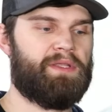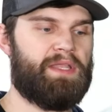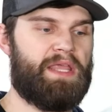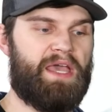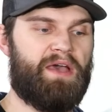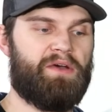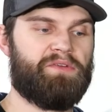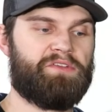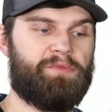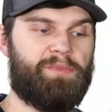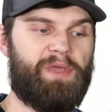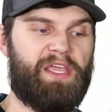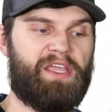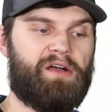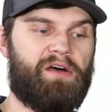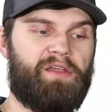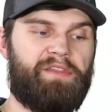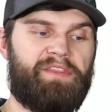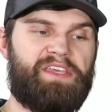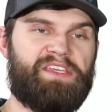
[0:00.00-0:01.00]
Now to make
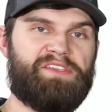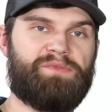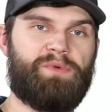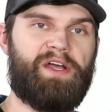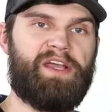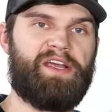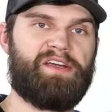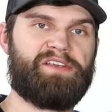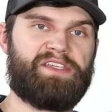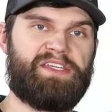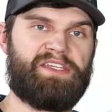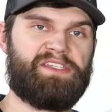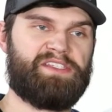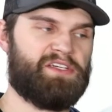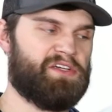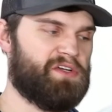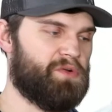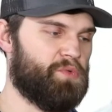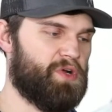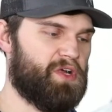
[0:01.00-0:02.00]
all these wires
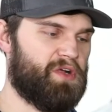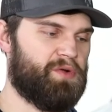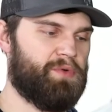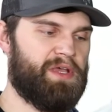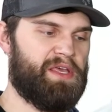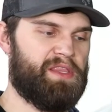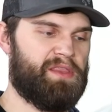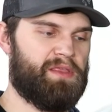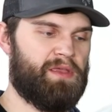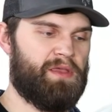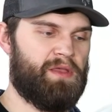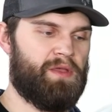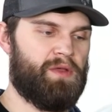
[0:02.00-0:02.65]
easier to work with,